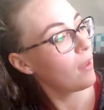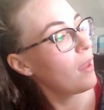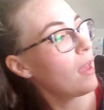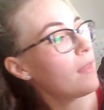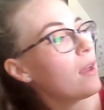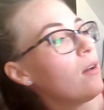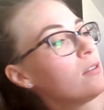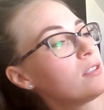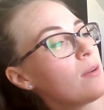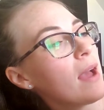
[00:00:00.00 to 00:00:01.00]
And they
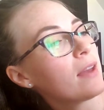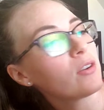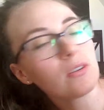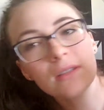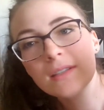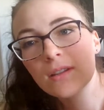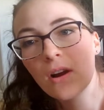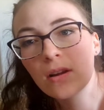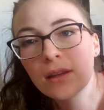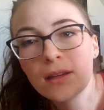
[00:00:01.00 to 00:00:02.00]
also had early
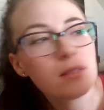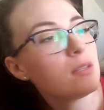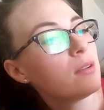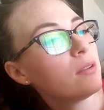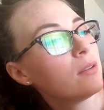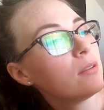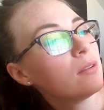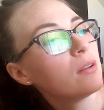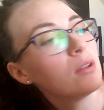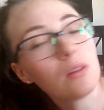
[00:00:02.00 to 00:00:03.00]
scarlet
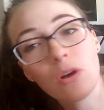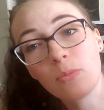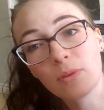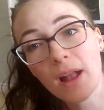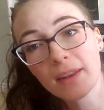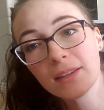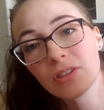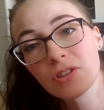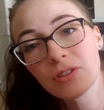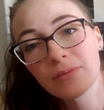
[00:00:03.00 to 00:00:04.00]
globe
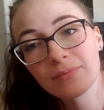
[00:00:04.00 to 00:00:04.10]
radish.